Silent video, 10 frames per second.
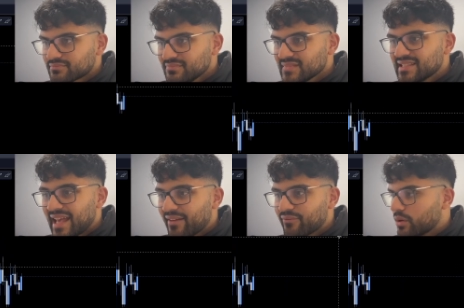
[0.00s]
It's
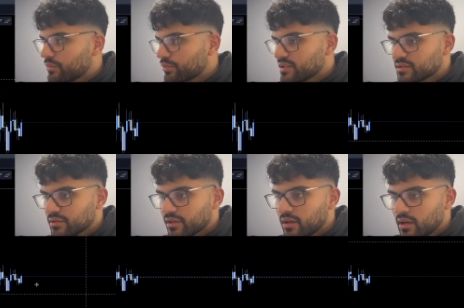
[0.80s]
everywhere in price,
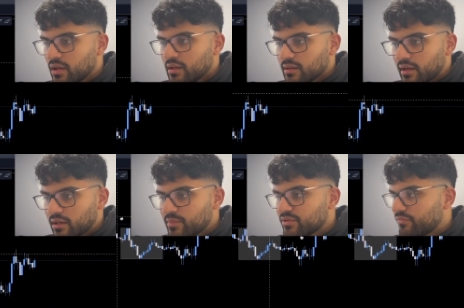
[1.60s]
okay? Like, let
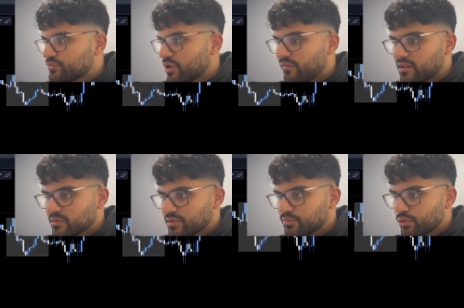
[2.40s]
me try finding some
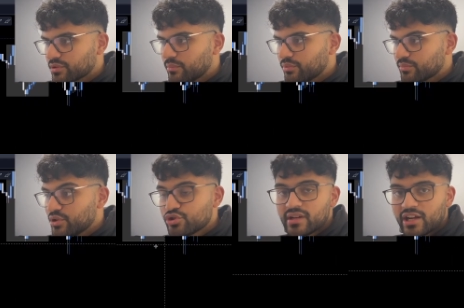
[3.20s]
more examples. But you
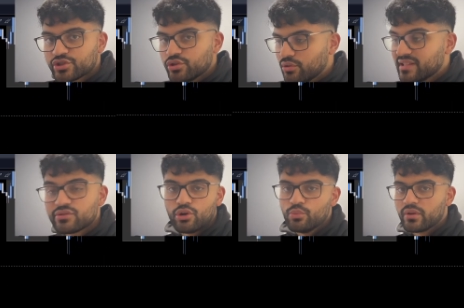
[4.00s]
should actually go, this is your
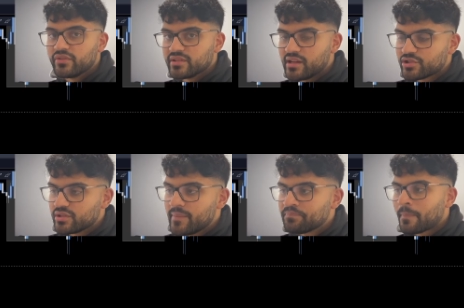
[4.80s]
homework for today, actually.
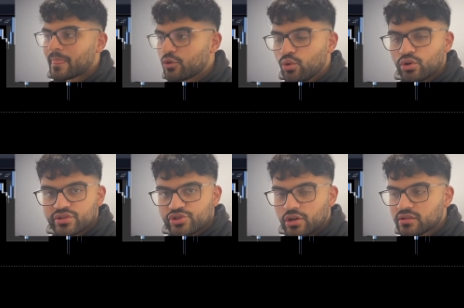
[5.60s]
Go onto the
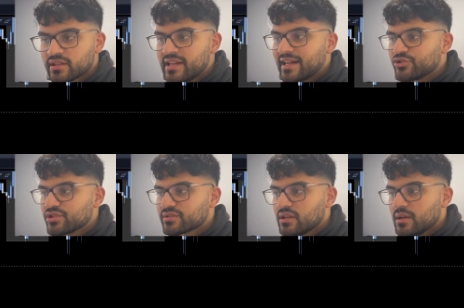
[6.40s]
charts and
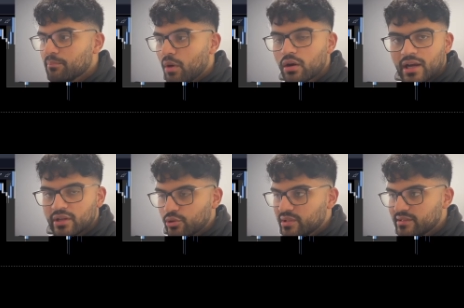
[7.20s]
just mark out
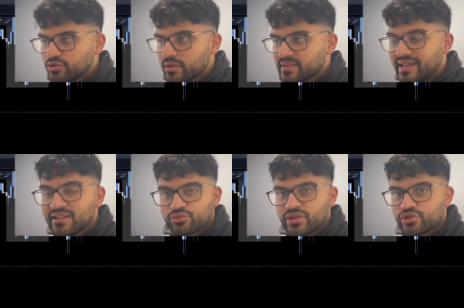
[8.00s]
liquidity sweeps. Take
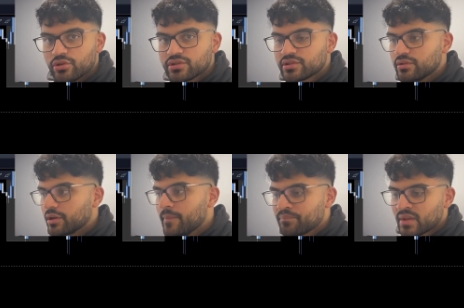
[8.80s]
screenshots, okay?
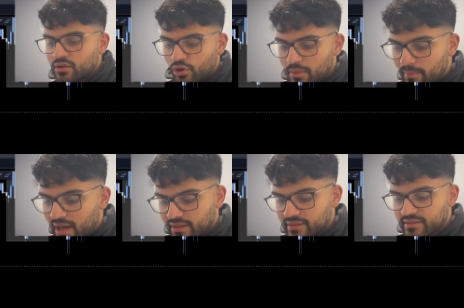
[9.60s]
On a Mac,
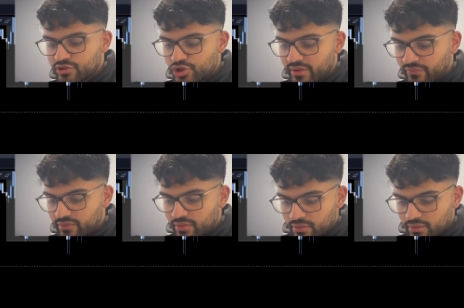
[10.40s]
it's Shift,